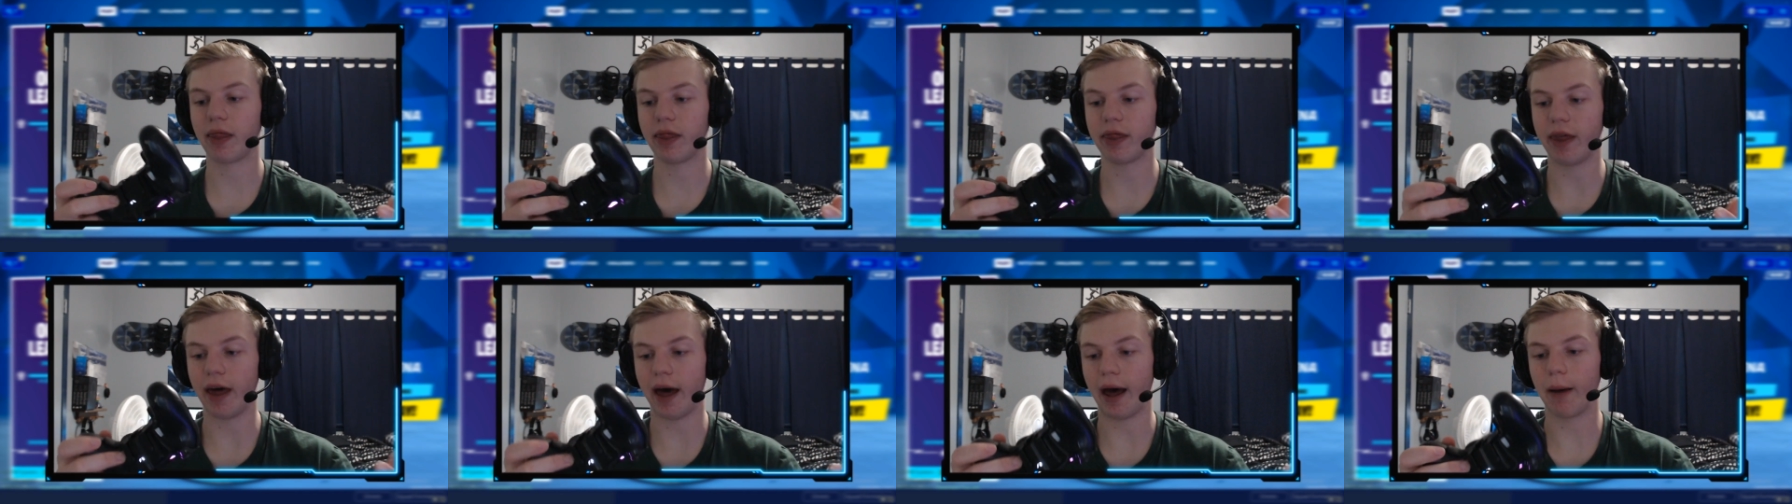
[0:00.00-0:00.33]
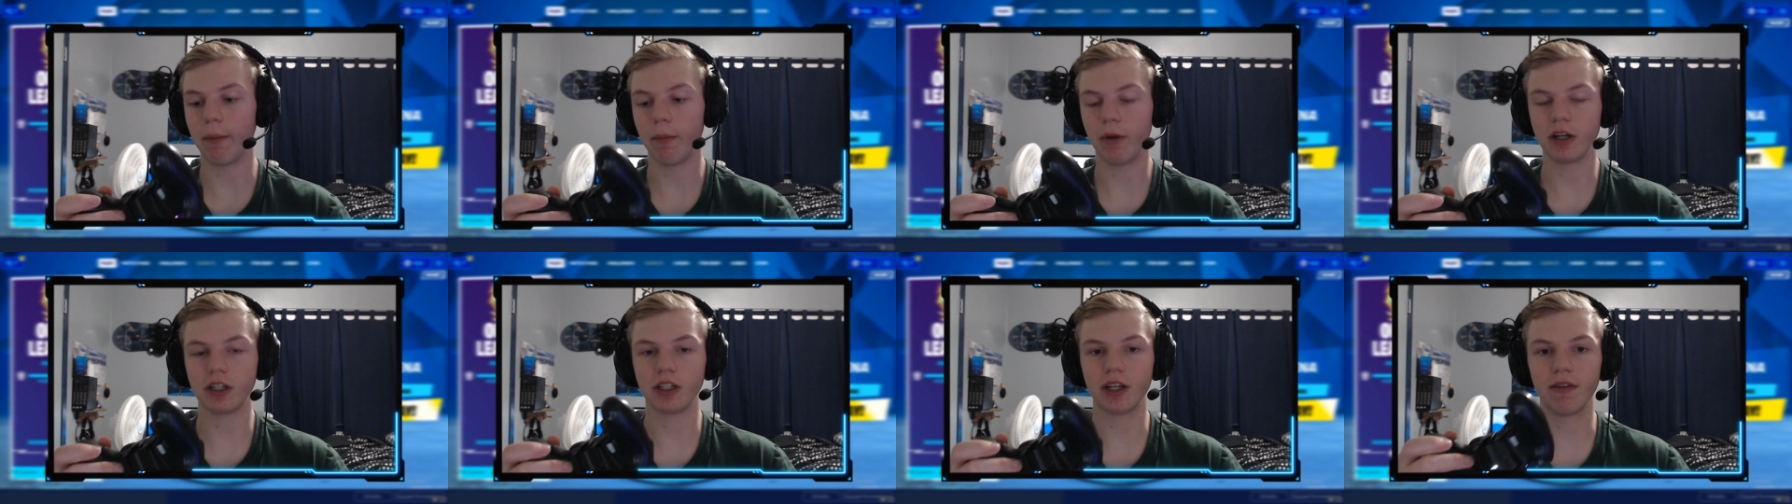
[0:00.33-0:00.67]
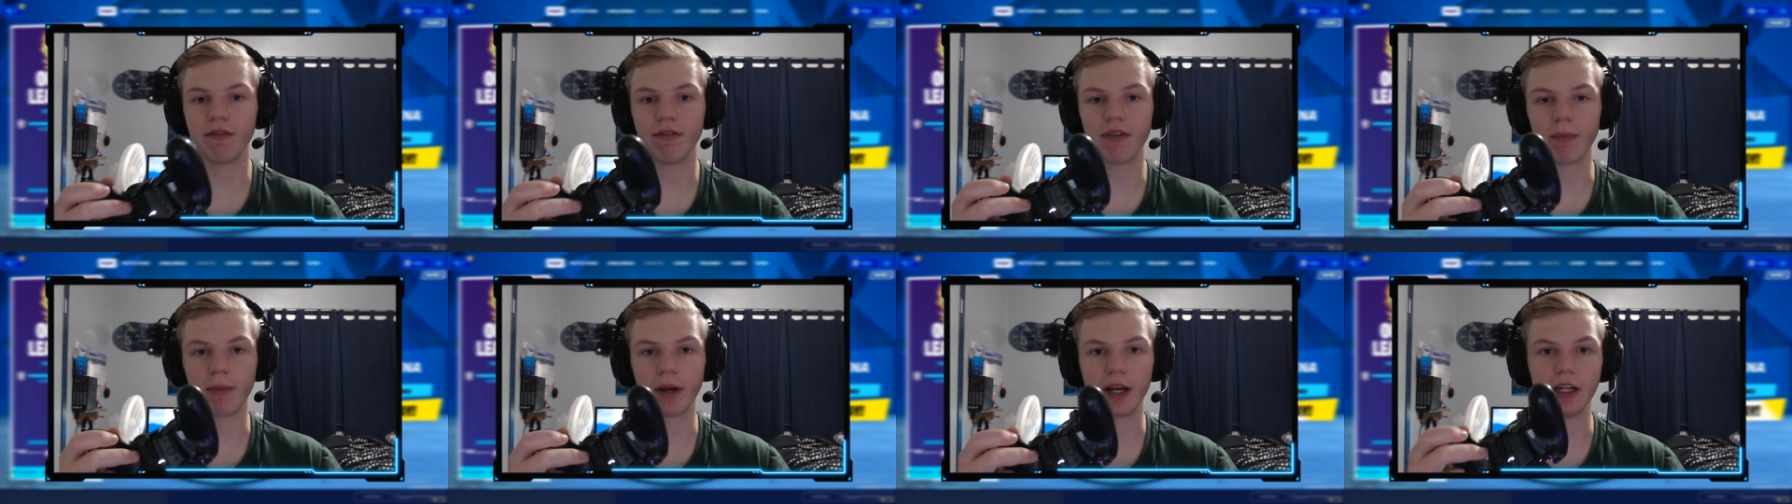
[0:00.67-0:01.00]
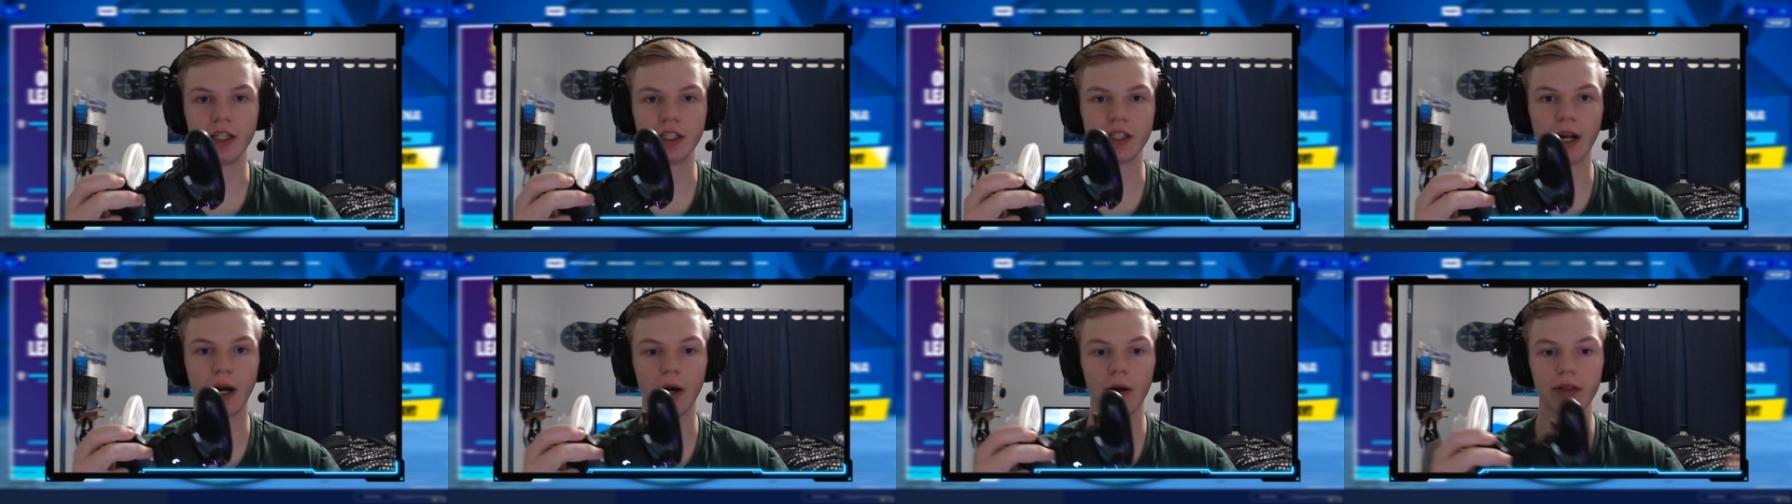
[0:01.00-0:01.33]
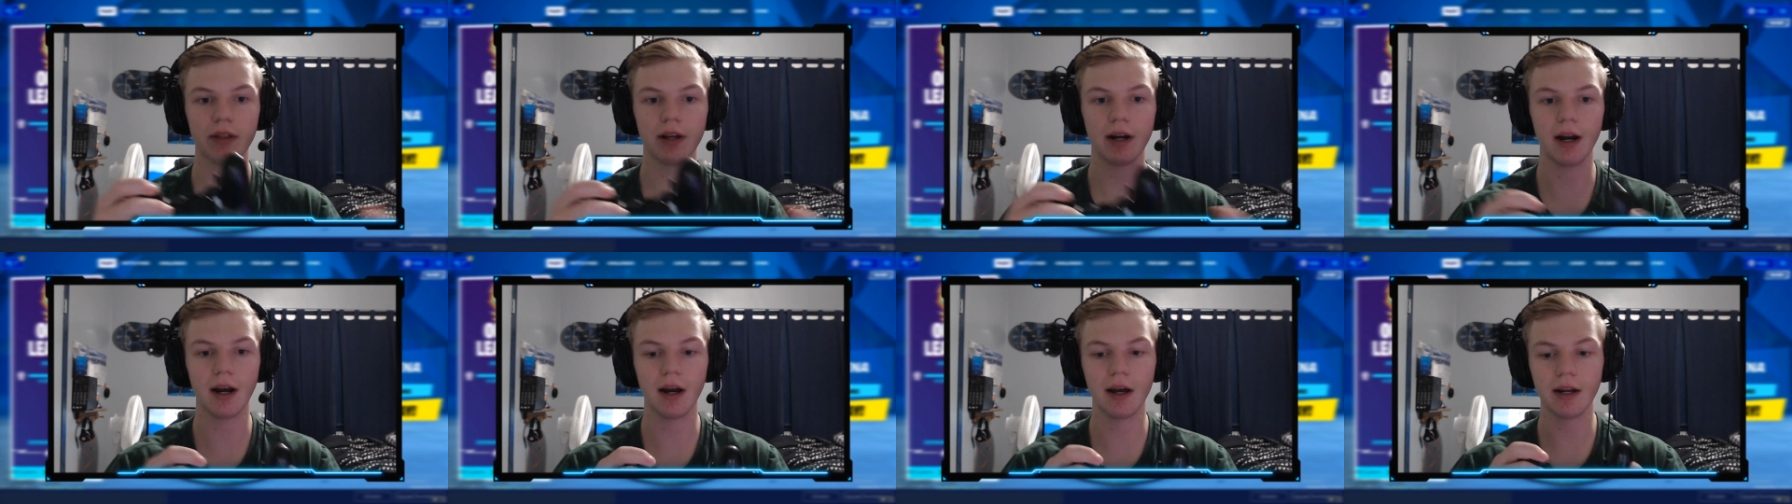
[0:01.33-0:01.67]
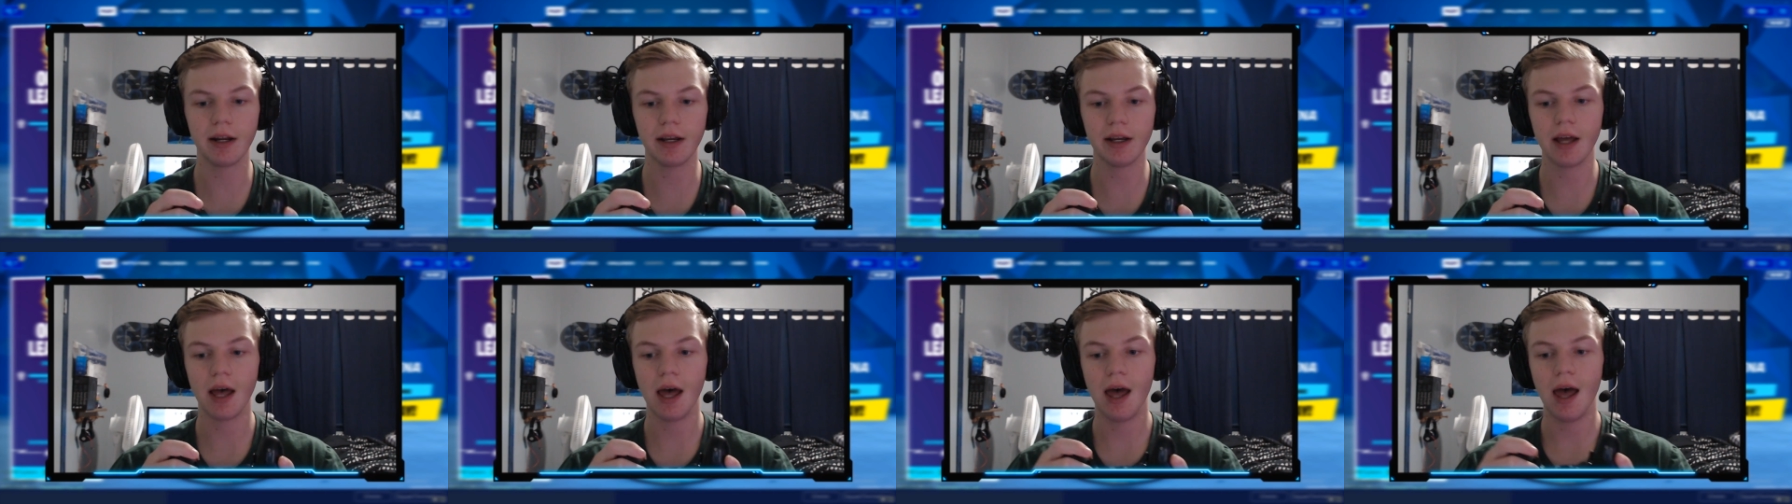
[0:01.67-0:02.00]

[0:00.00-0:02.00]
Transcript: that much information out there on it,